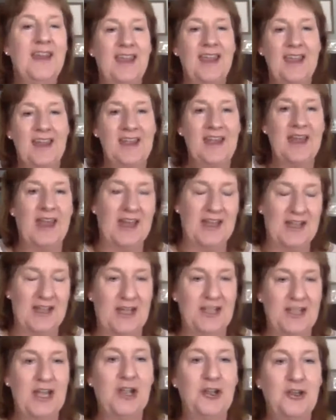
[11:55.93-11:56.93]
And
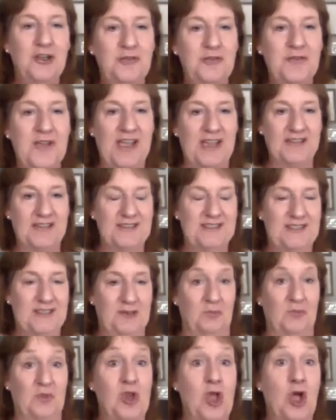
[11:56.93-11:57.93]
I know you've had
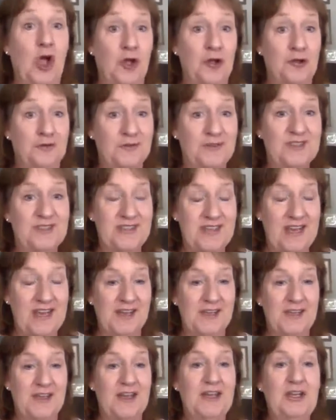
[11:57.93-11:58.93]
some
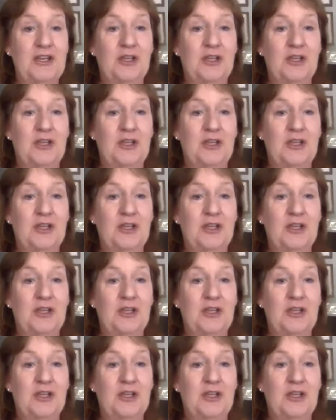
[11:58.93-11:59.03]
long-standing